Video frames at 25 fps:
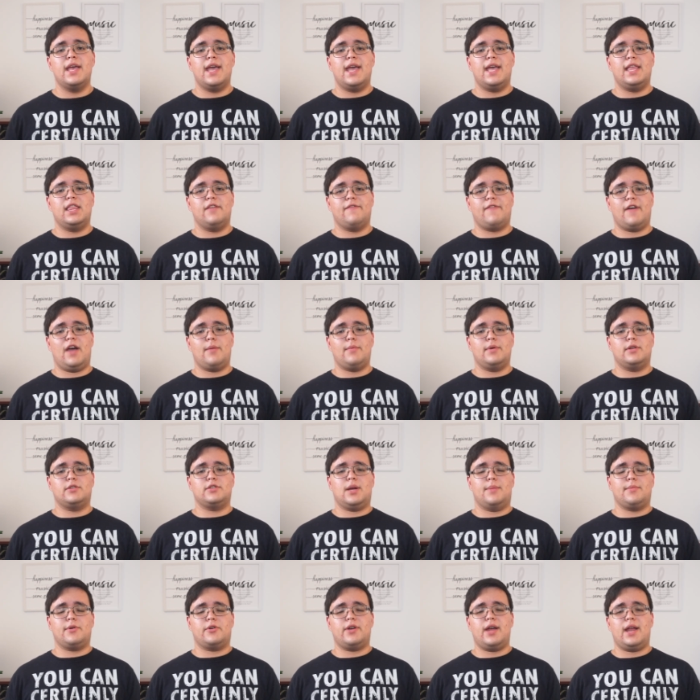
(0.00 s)
in the fight with
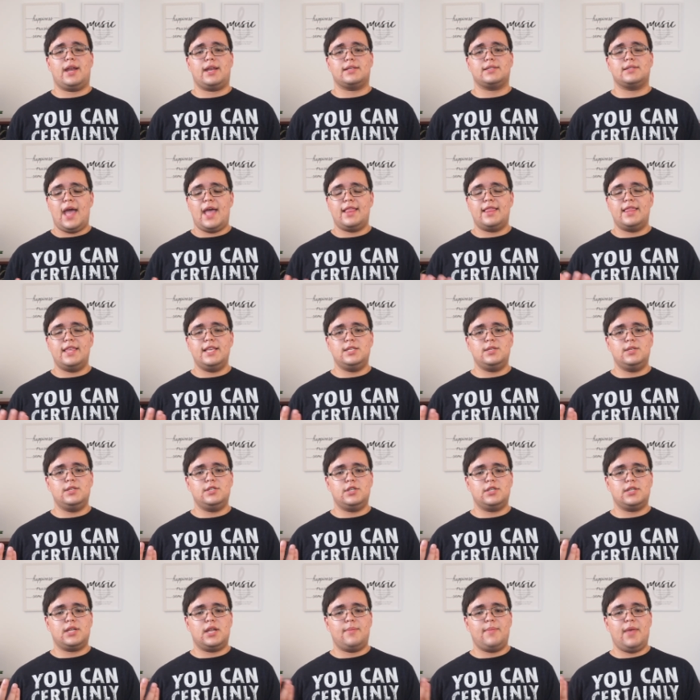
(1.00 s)
Tromokratis. And this is
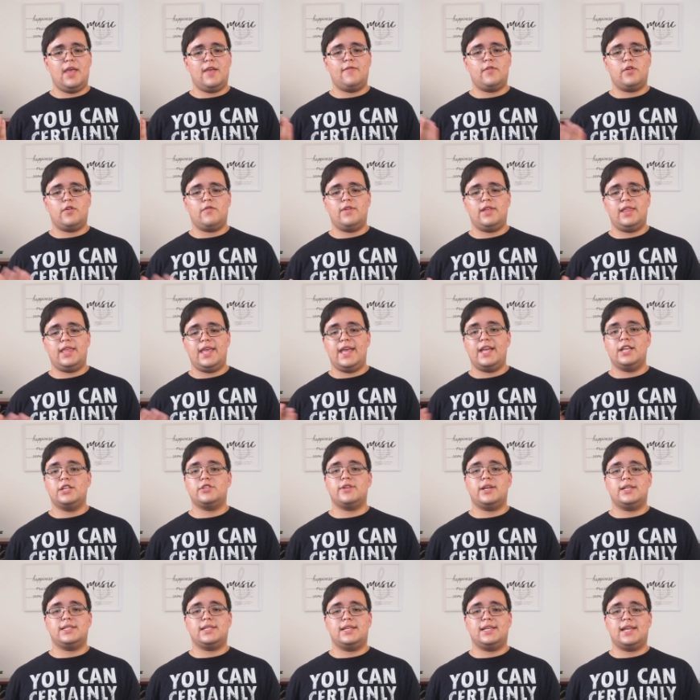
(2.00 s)
just going to make for a really
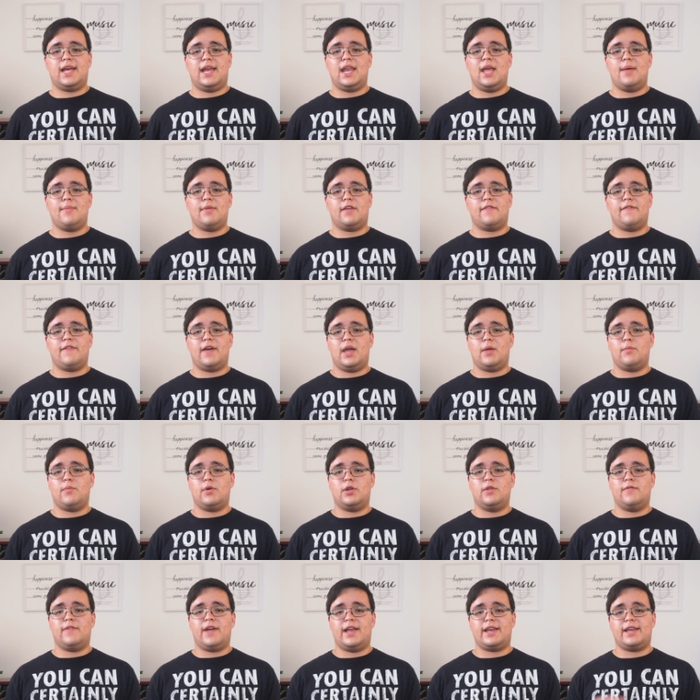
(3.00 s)
interesting dynamic fight
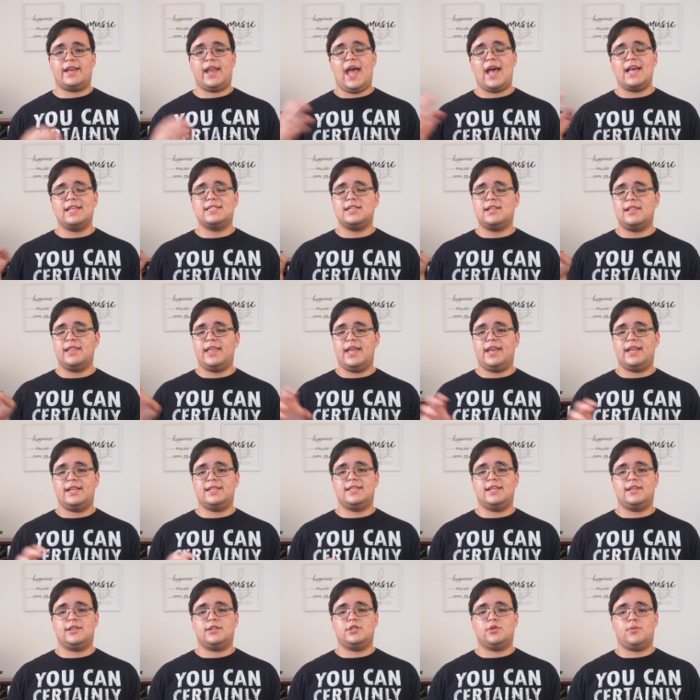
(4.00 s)
where you've got an escalating
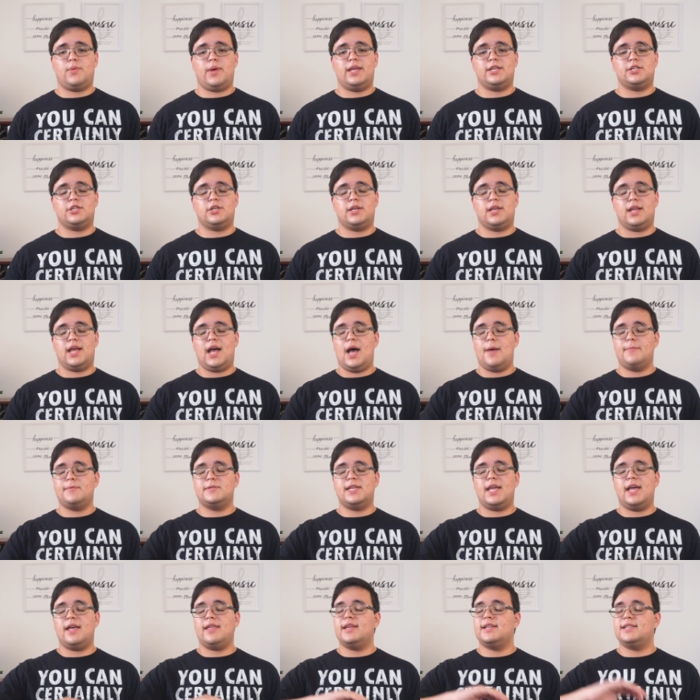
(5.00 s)
situation,
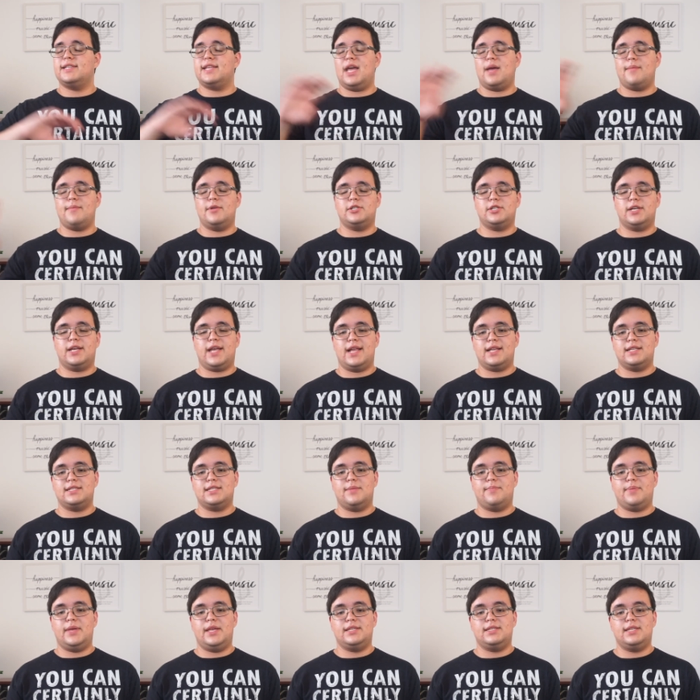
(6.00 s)
upscaling damage against
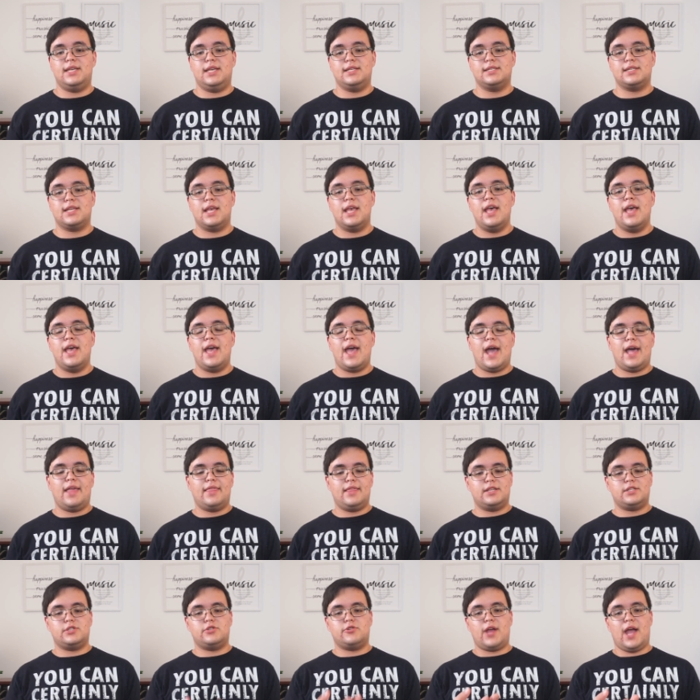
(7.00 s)
the PCs, and
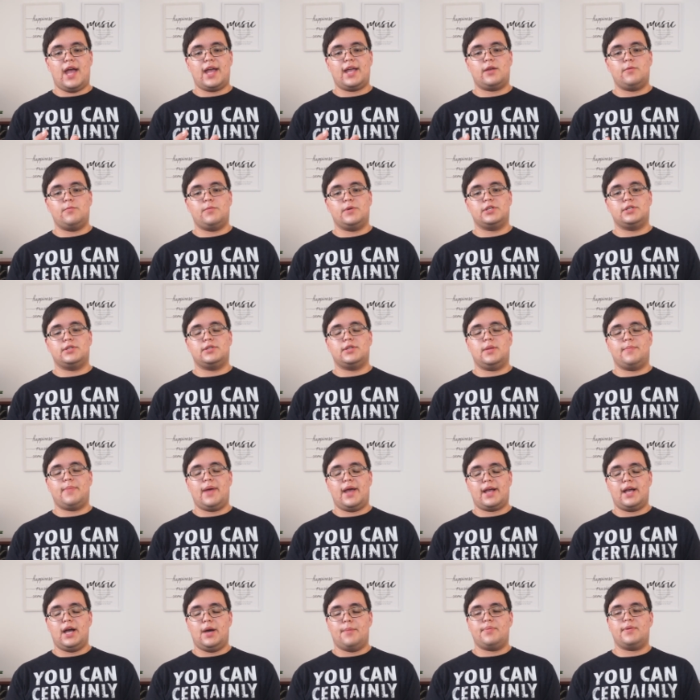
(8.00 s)
this dragon which stood
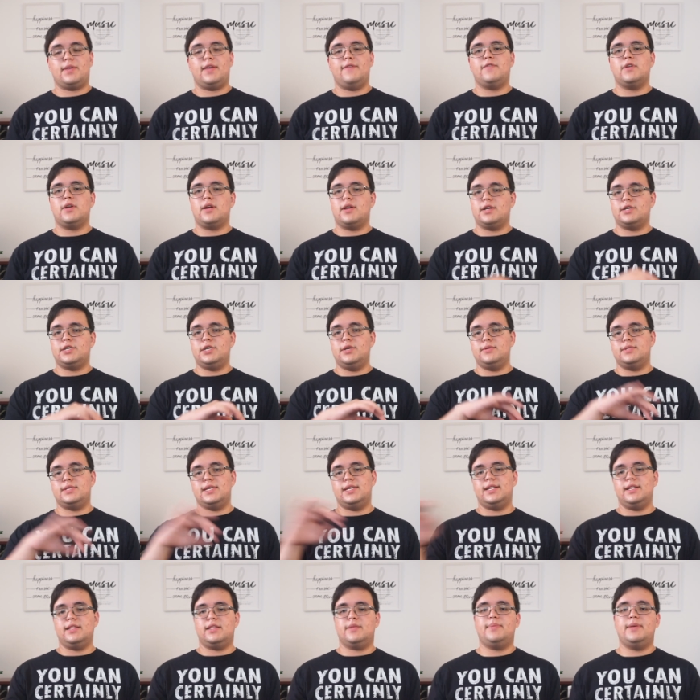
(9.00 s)
back up. If you're going to choose to
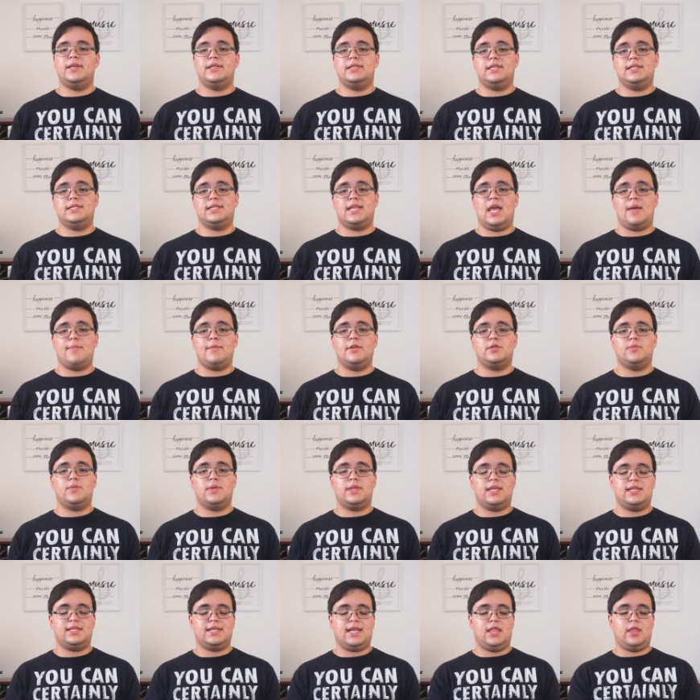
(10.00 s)
deal the PCs damage with
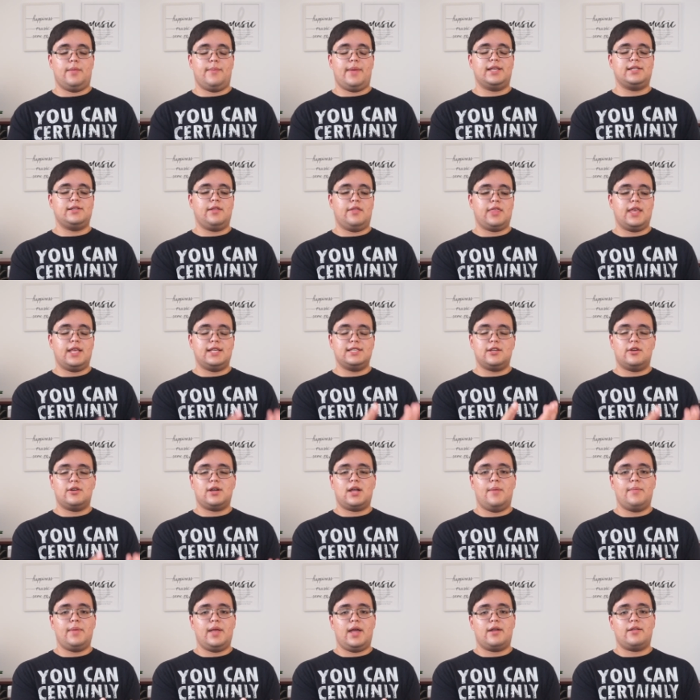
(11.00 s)
these elemental things that are
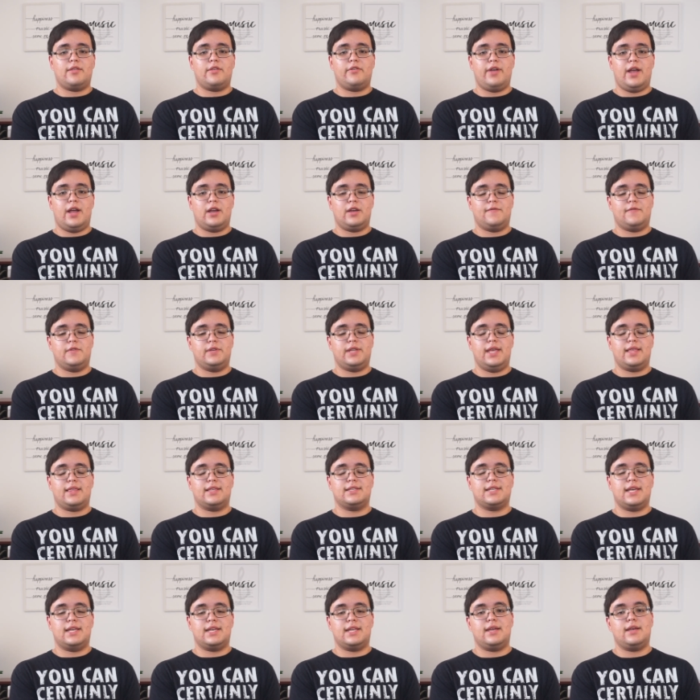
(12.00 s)
coming out of the ground, if you take
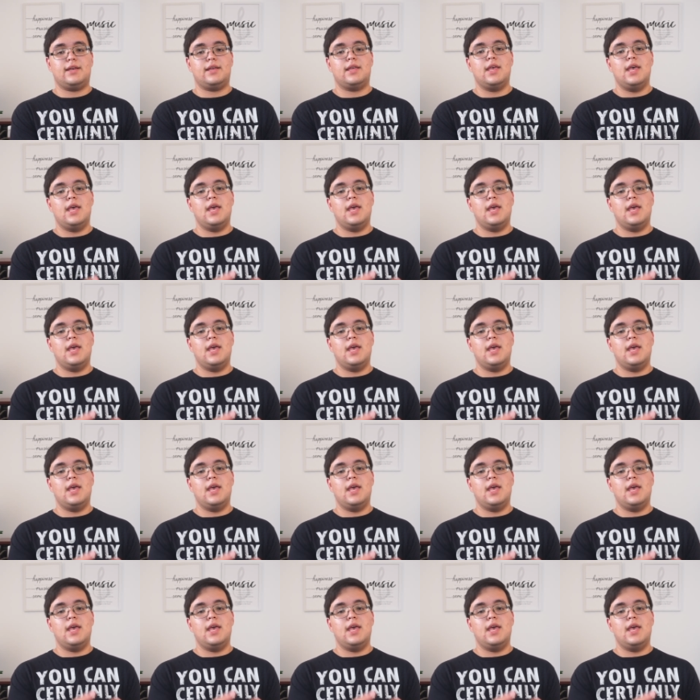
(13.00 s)
this idea,